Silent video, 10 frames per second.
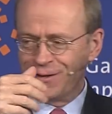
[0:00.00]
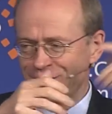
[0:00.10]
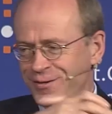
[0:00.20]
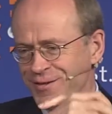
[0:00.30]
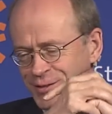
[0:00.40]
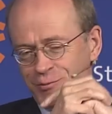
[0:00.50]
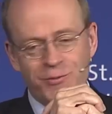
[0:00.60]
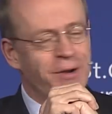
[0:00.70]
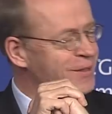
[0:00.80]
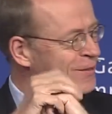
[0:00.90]
as Sanjiv
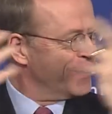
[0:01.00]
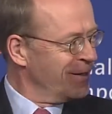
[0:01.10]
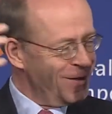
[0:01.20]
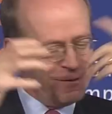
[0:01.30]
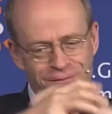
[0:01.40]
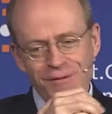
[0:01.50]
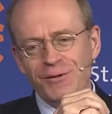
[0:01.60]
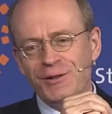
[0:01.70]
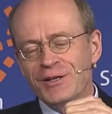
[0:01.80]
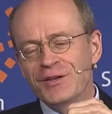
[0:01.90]
quite
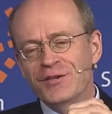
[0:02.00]
vividly